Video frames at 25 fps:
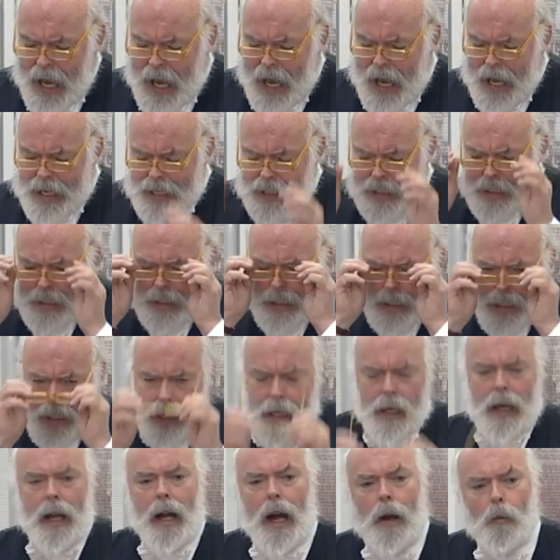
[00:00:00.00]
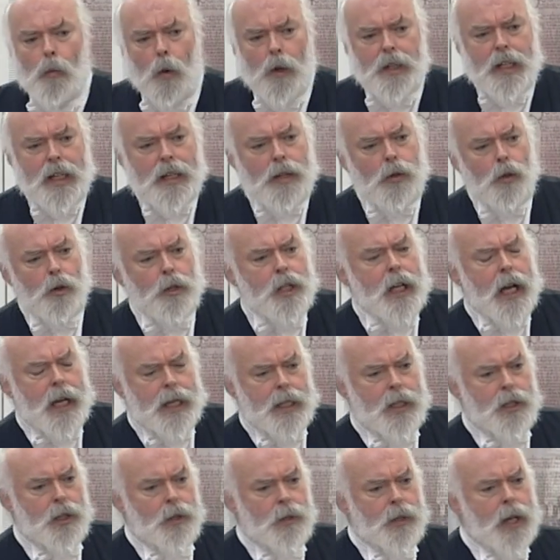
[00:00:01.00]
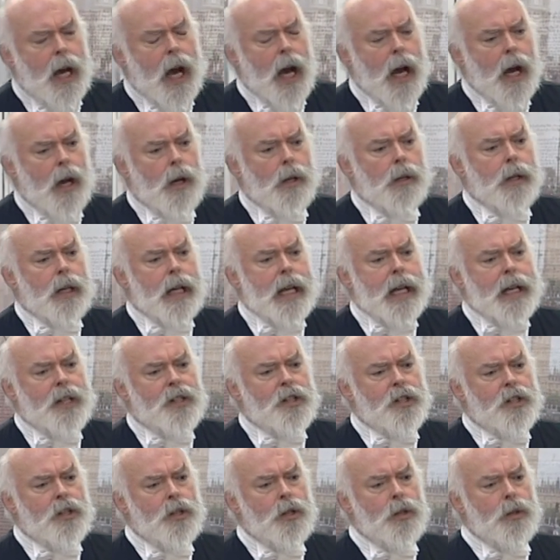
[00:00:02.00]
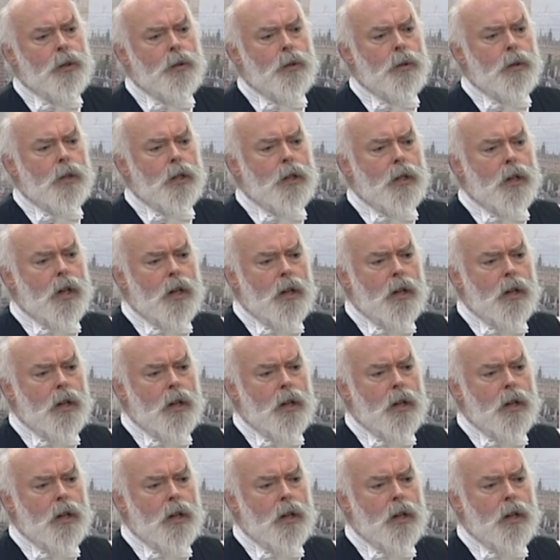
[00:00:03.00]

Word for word: And what I thought I'd do now is to